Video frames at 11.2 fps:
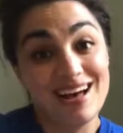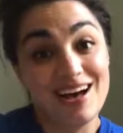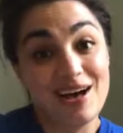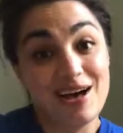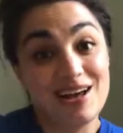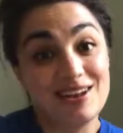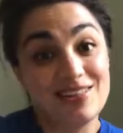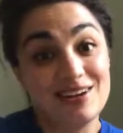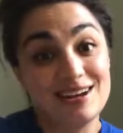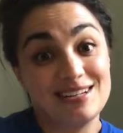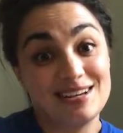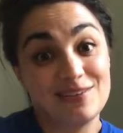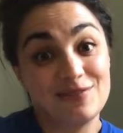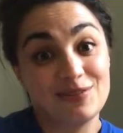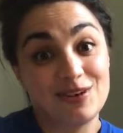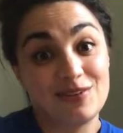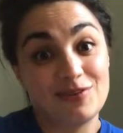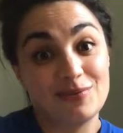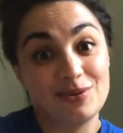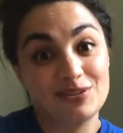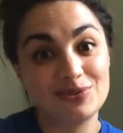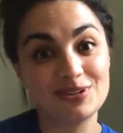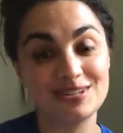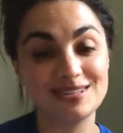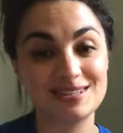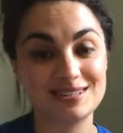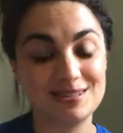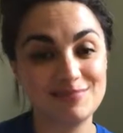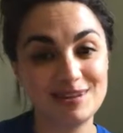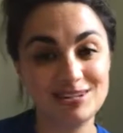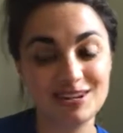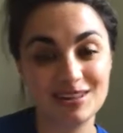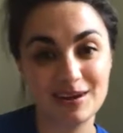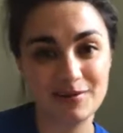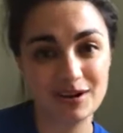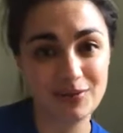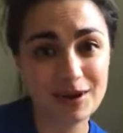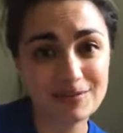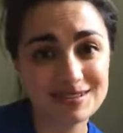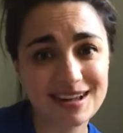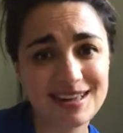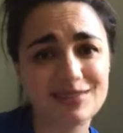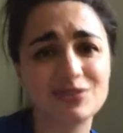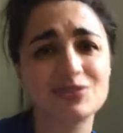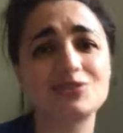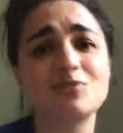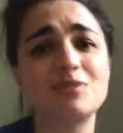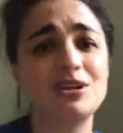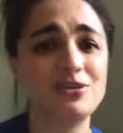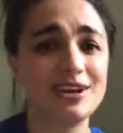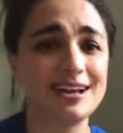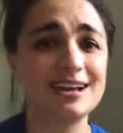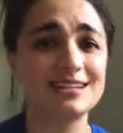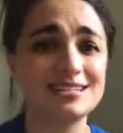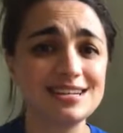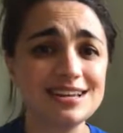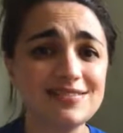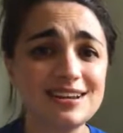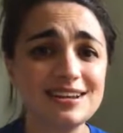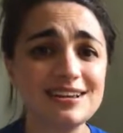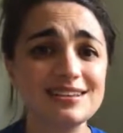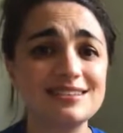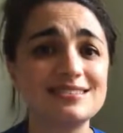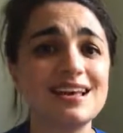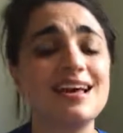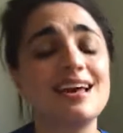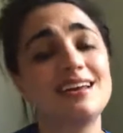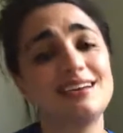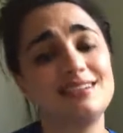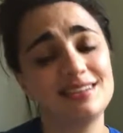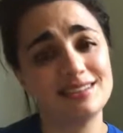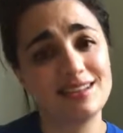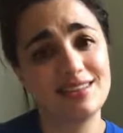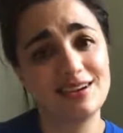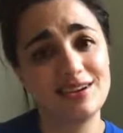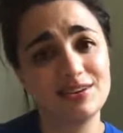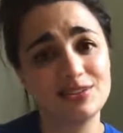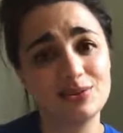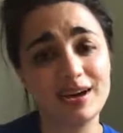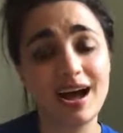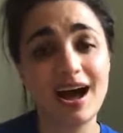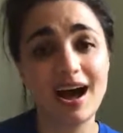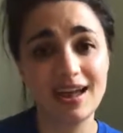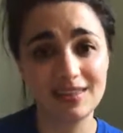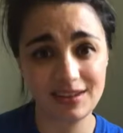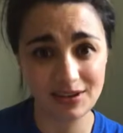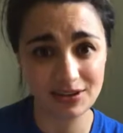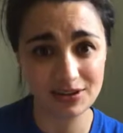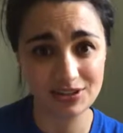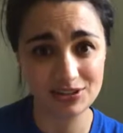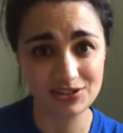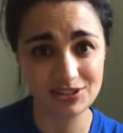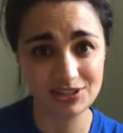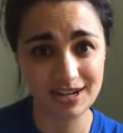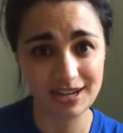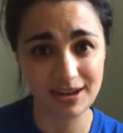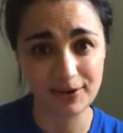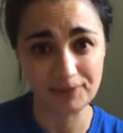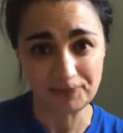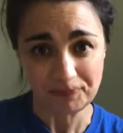Another idea for looking for resources is the PJ Library website. There's so many great activities and ideas on there, so I highly encourage you to check it out.